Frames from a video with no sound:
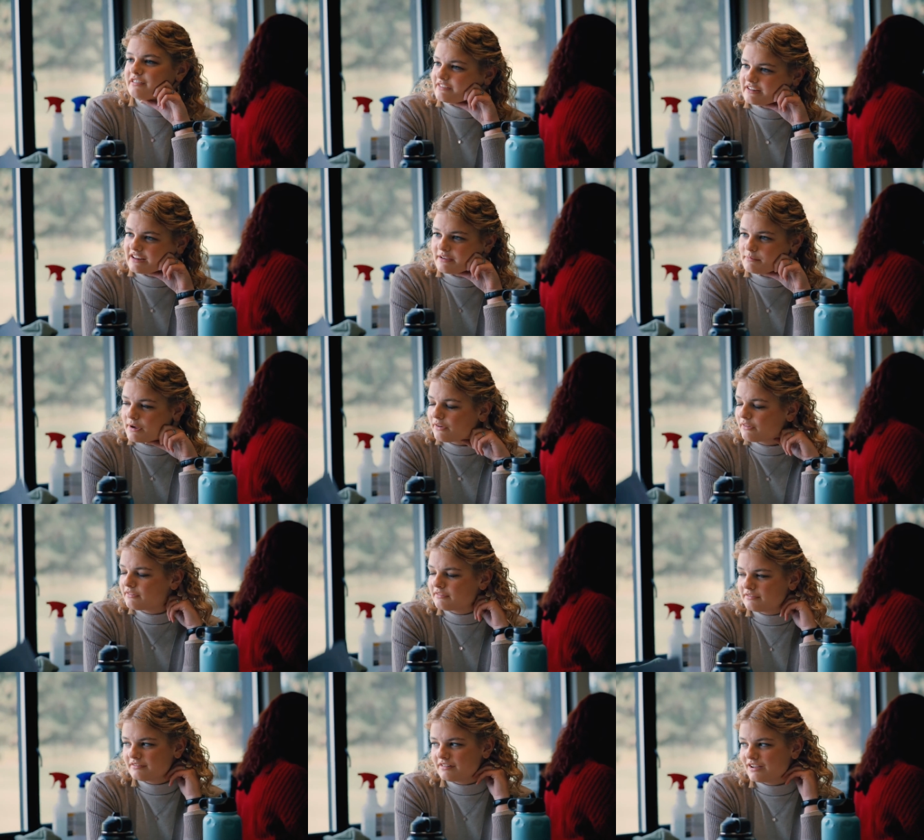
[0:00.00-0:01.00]
and
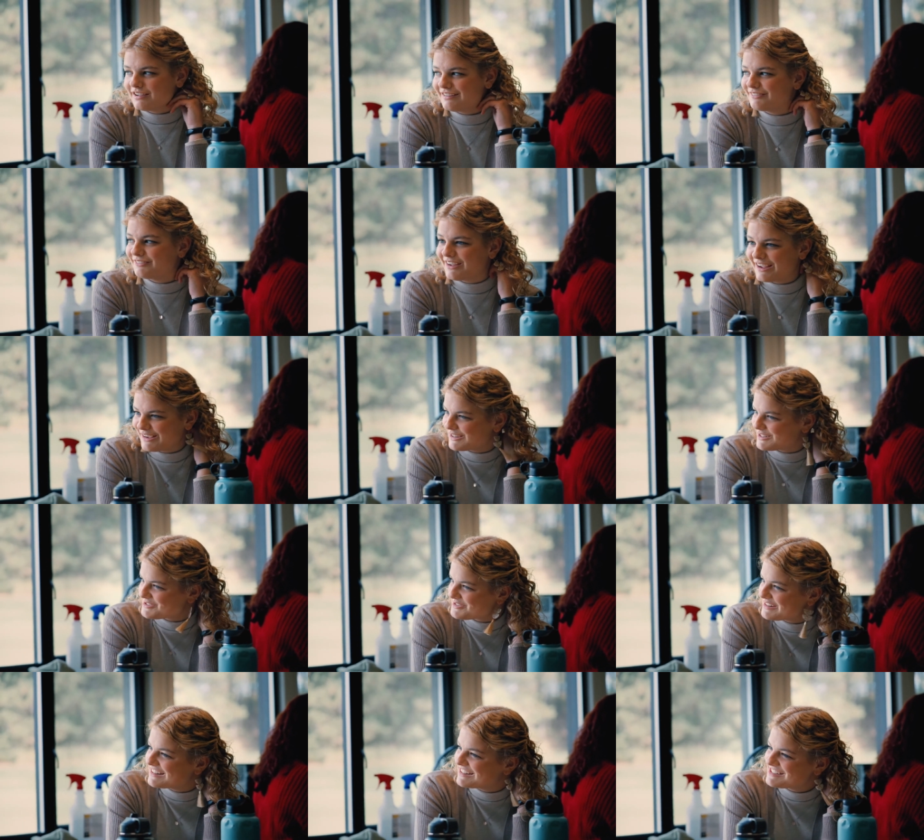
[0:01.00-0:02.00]
as, as
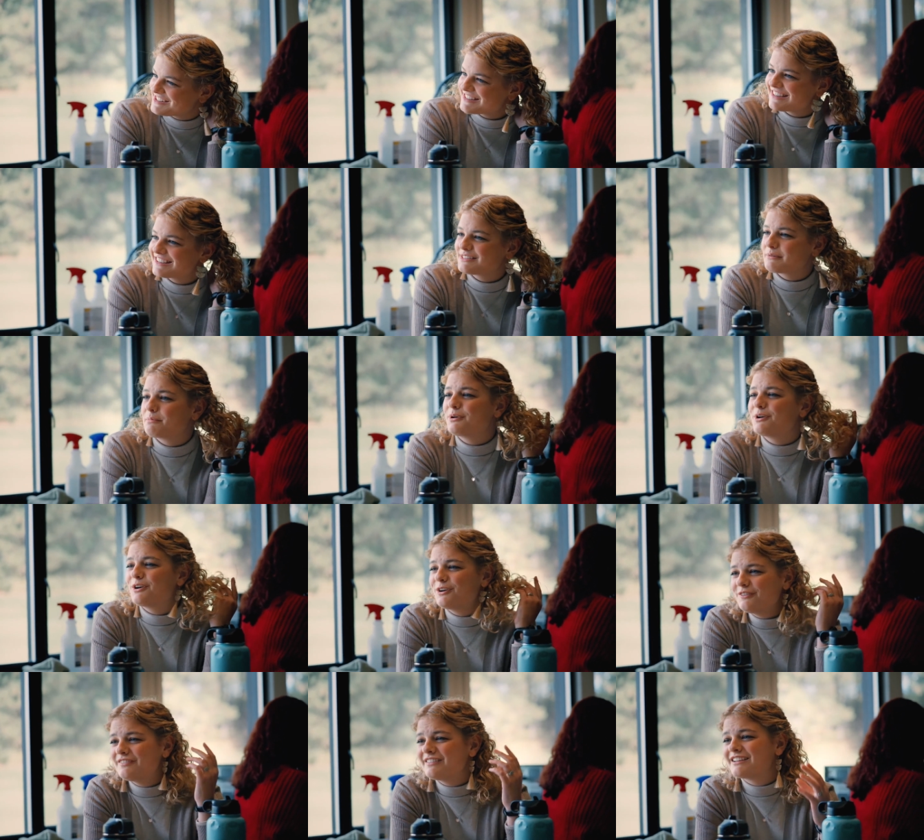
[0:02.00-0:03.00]
disciples of Christ,
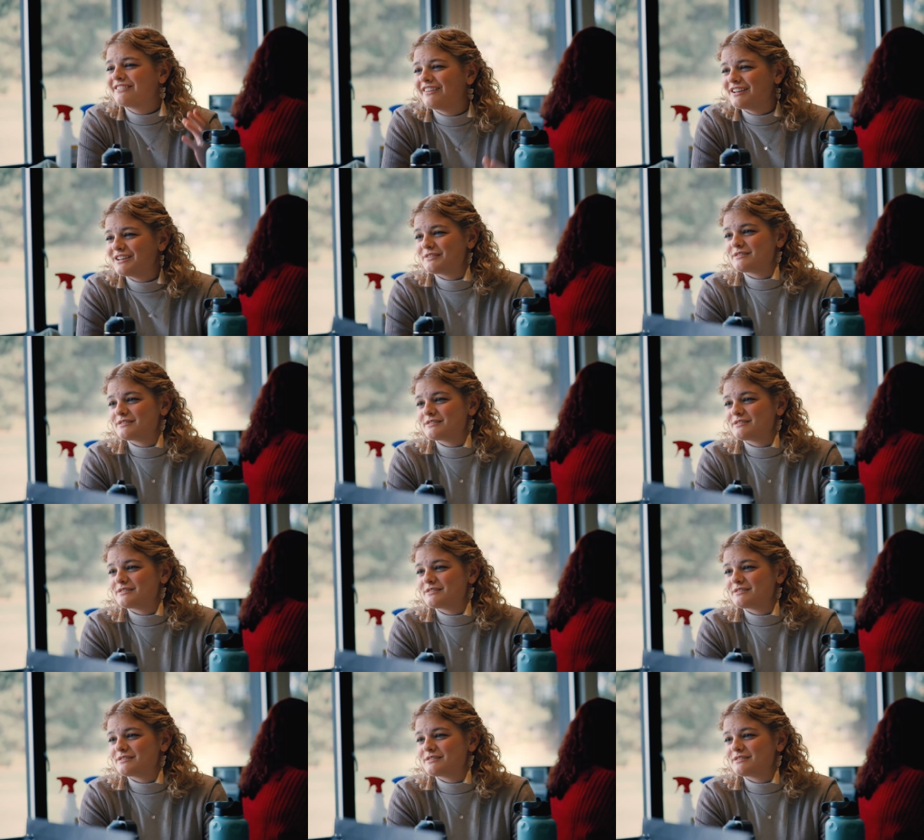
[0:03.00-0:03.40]
we can go out